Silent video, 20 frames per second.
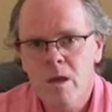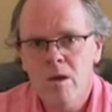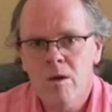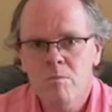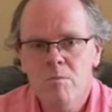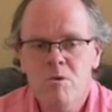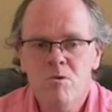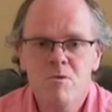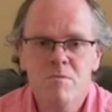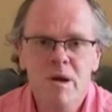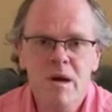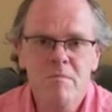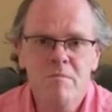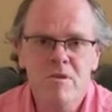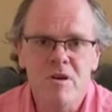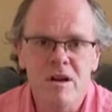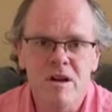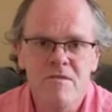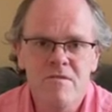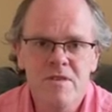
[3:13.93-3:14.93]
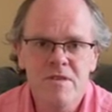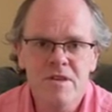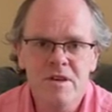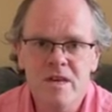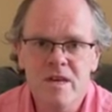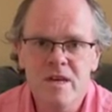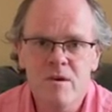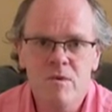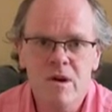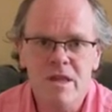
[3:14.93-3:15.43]
We remember everything
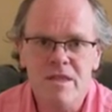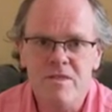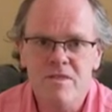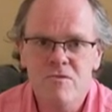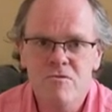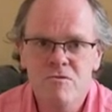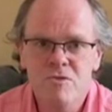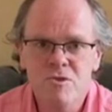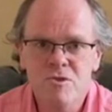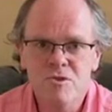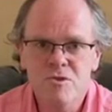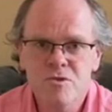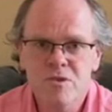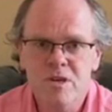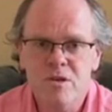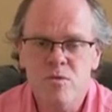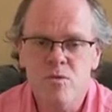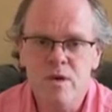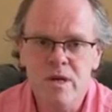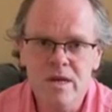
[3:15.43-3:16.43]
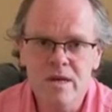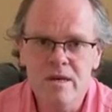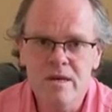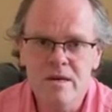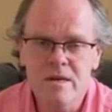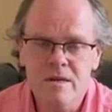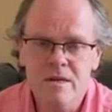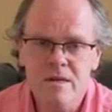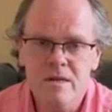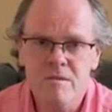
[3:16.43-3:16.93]
he went through so that we
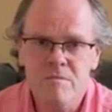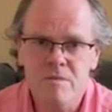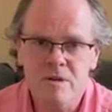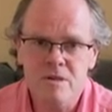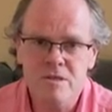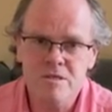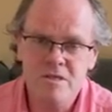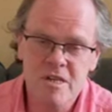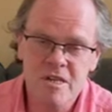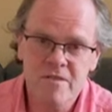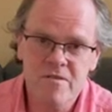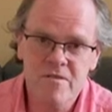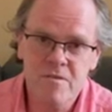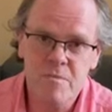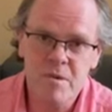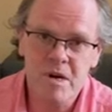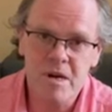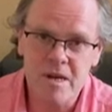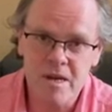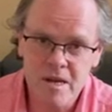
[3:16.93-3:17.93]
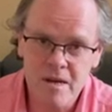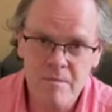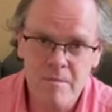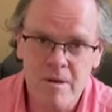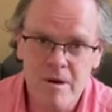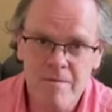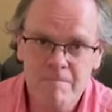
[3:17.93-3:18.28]
can be saved by him.